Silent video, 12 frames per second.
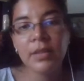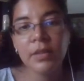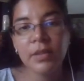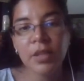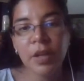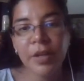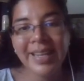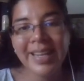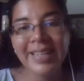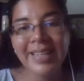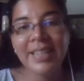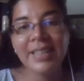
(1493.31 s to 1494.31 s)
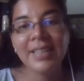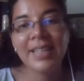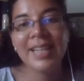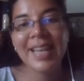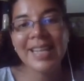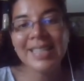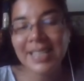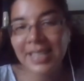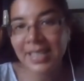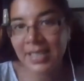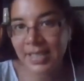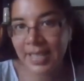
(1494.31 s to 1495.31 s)
targeting the Leydig
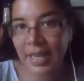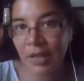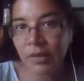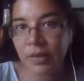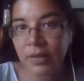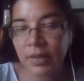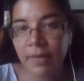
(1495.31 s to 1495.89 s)
cells